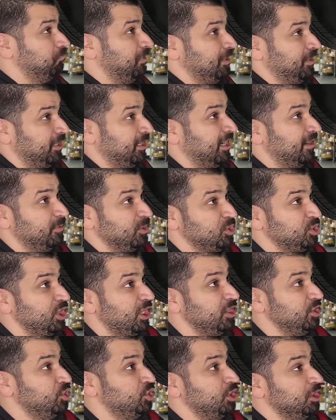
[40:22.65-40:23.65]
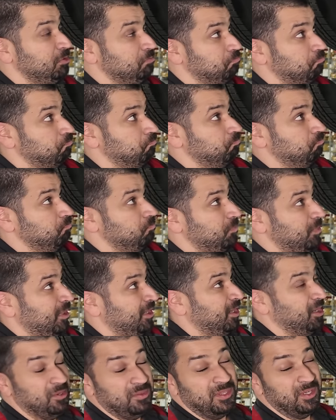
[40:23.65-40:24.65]
and they never changed it,
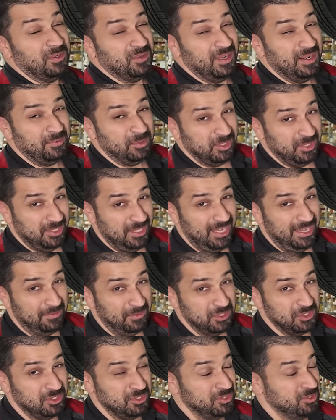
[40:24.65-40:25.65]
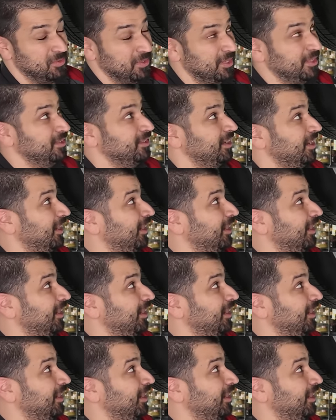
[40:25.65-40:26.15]
and I don't think we're ever going to have issues with it